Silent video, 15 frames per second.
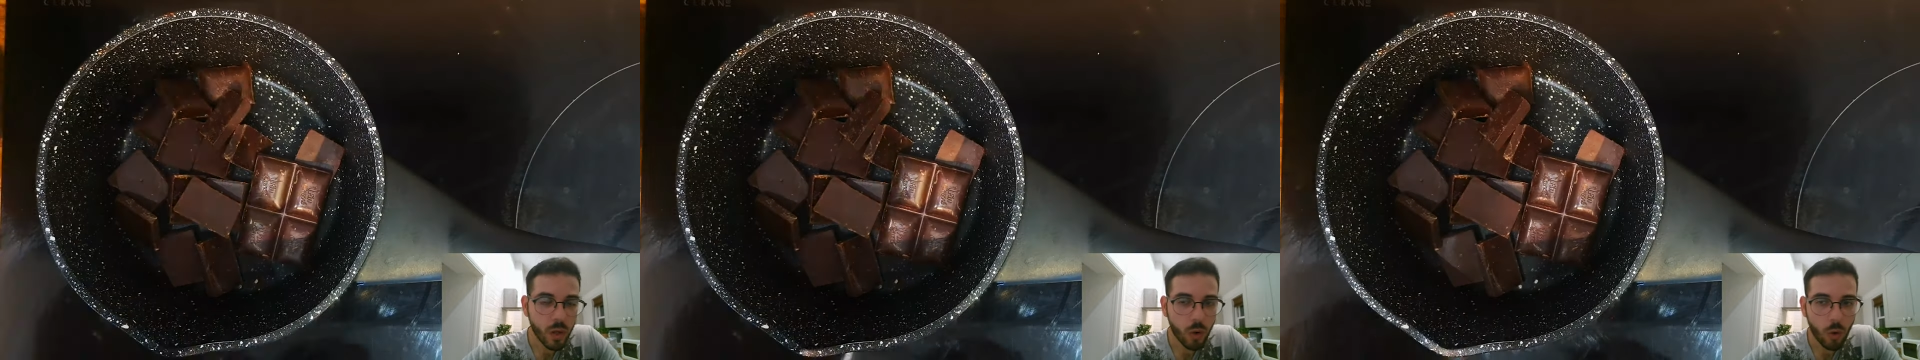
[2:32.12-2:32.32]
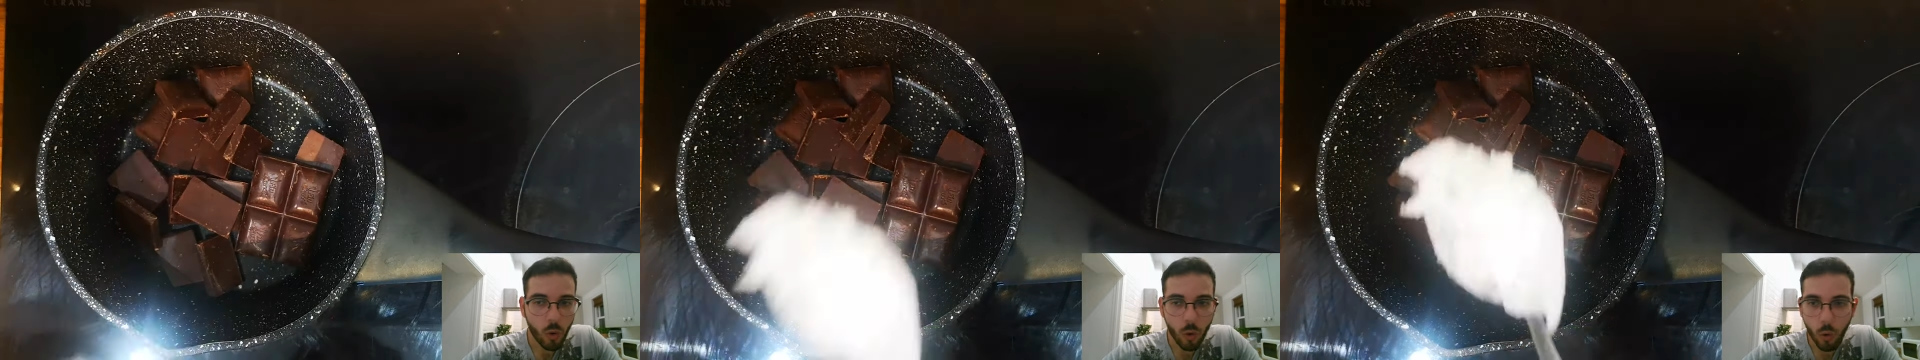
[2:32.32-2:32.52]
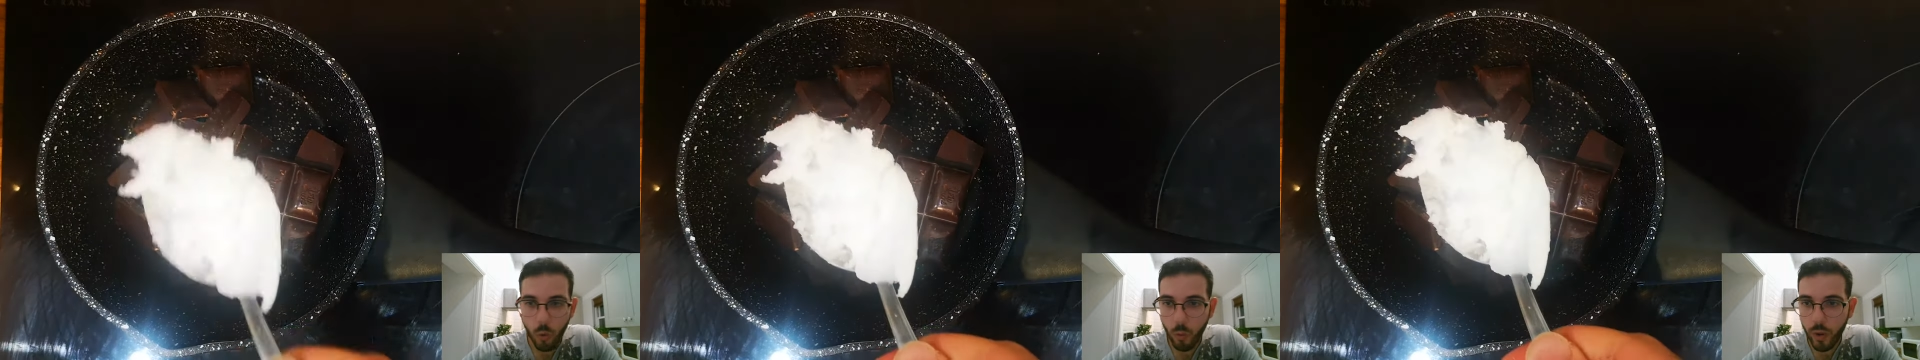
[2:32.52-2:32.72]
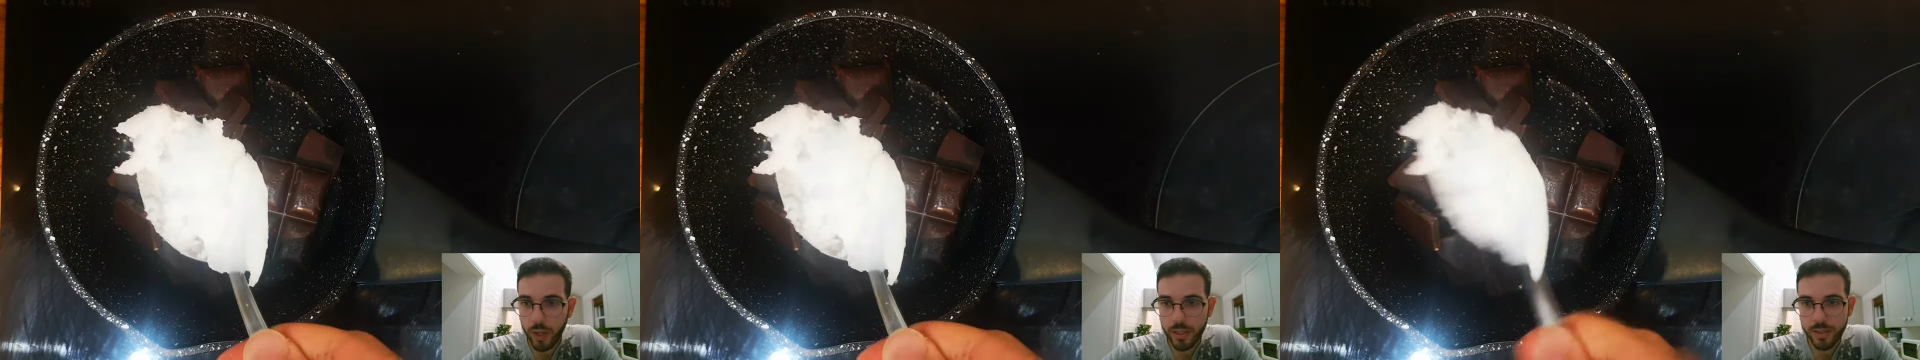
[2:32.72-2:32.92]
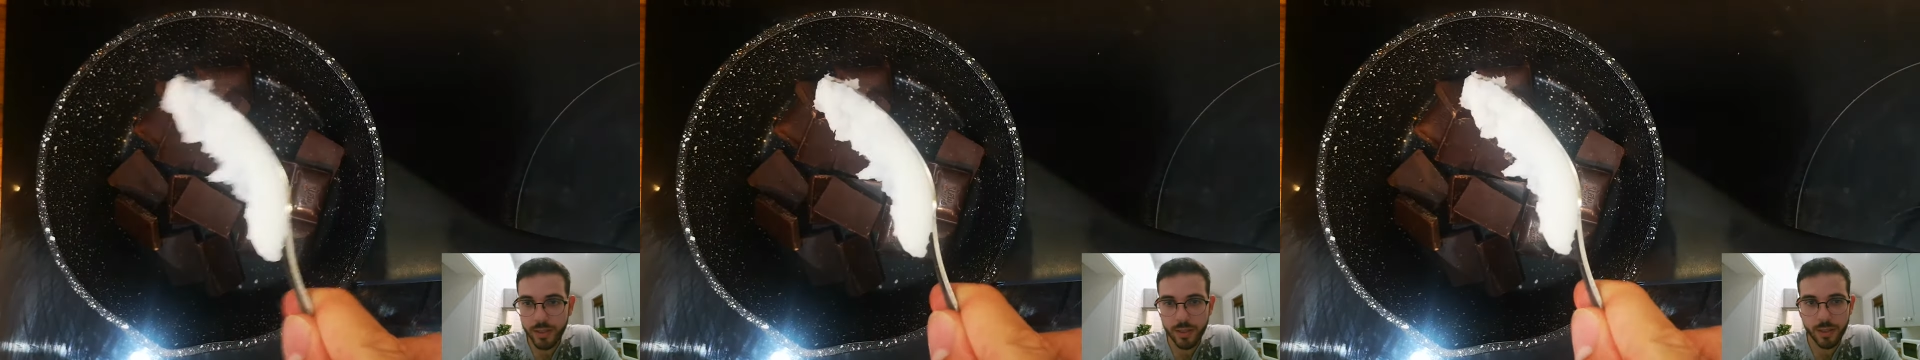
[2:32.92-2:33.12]

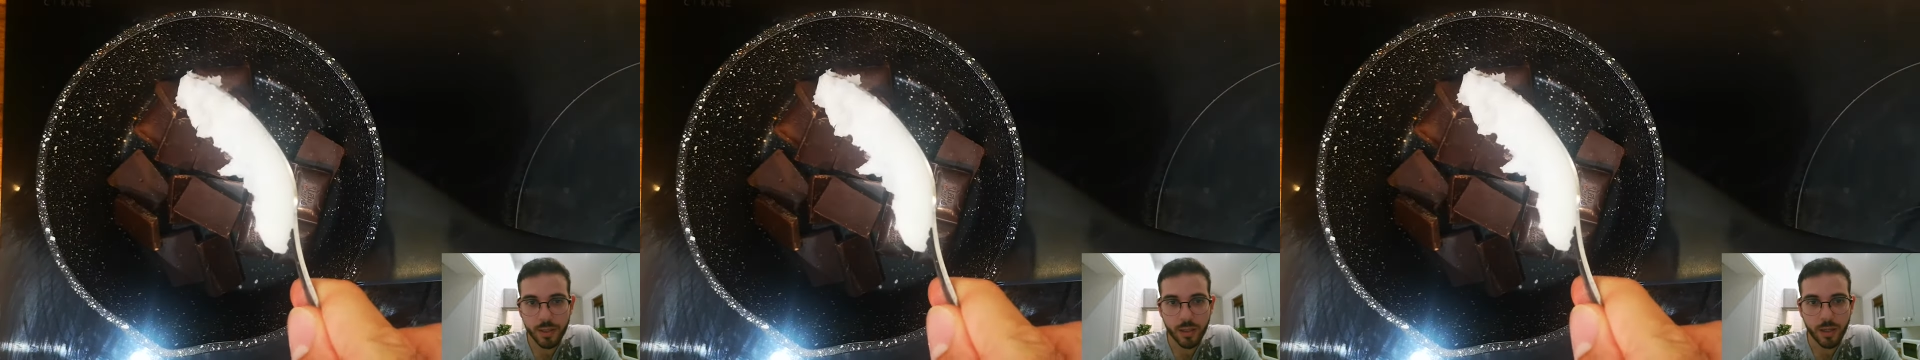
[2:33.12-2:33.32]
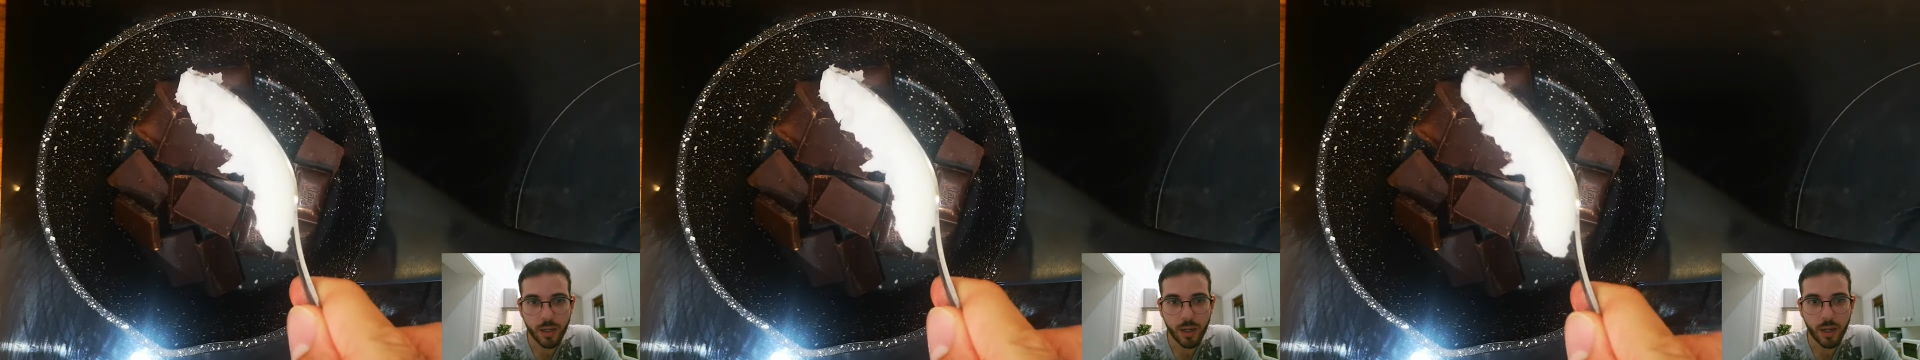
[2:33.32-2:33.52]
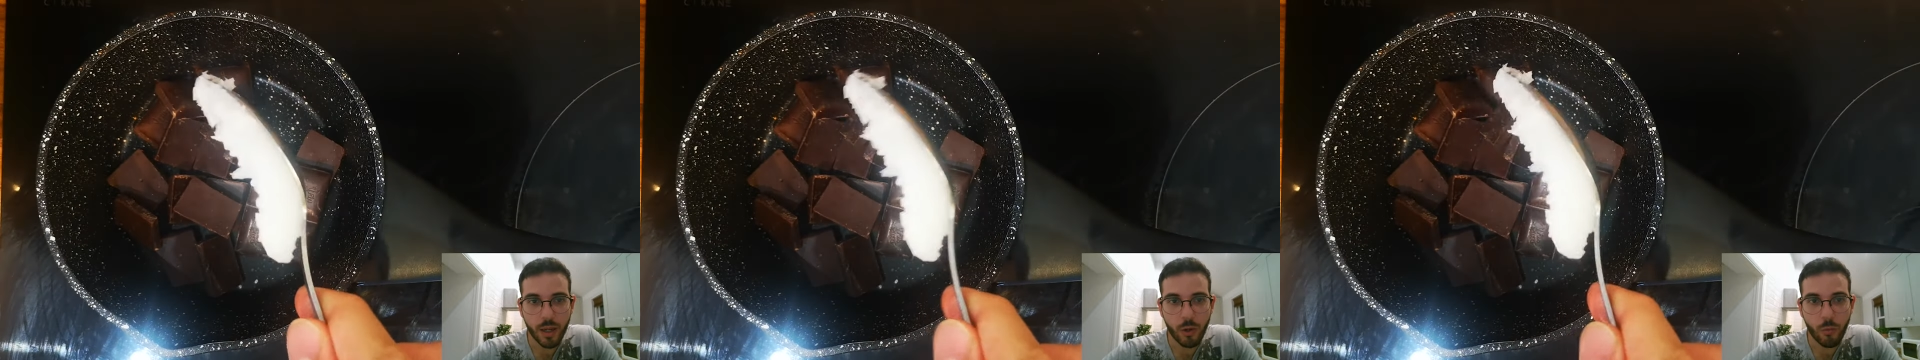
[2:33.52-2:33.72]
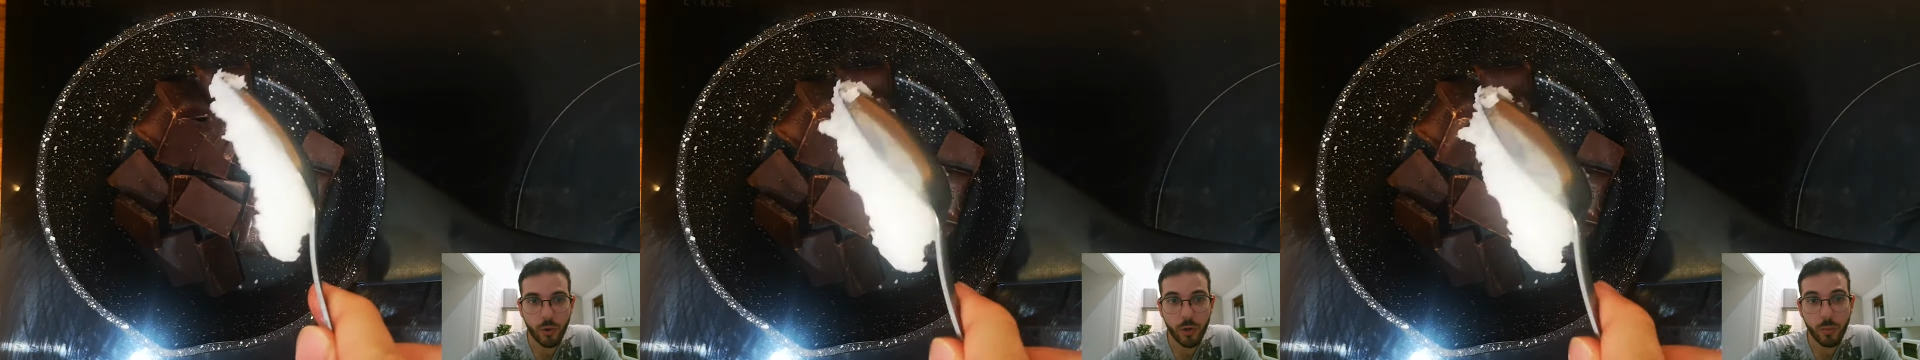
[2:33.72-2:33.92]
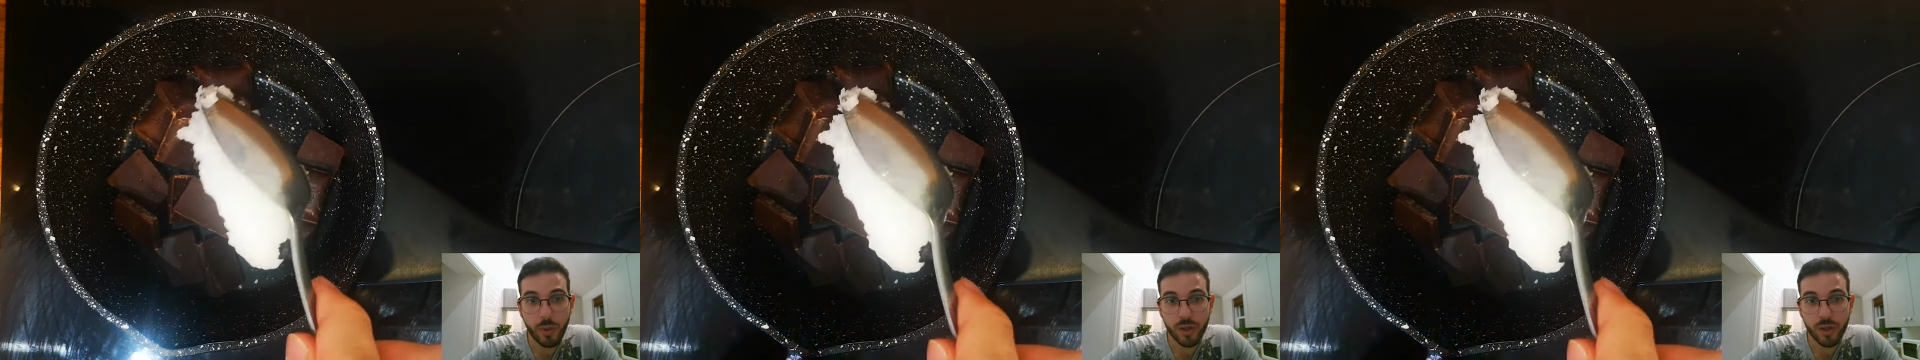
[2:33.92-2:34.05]
Always when you